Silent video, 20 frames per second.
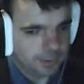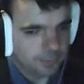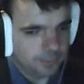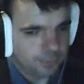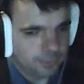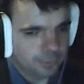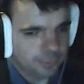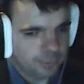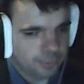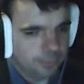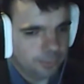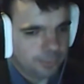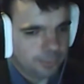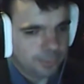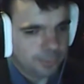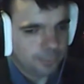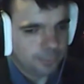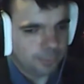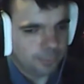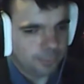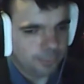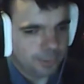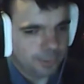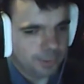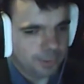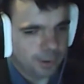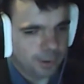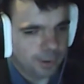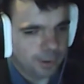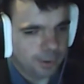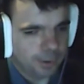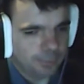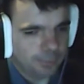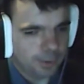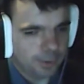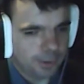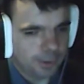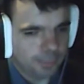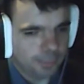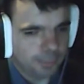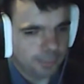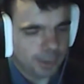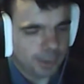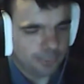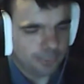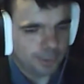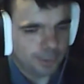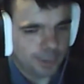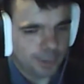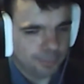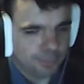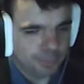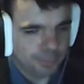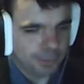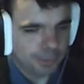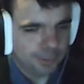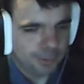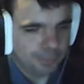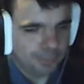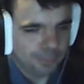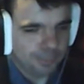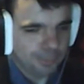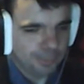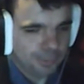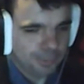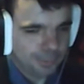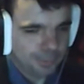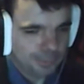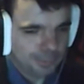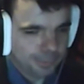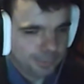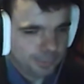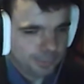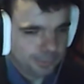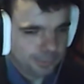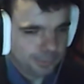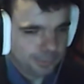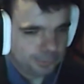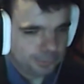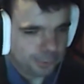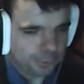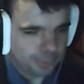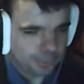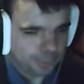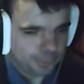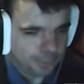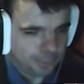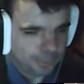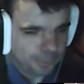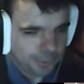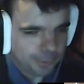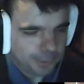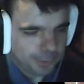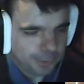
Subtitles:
So we're in a med lab, right? So,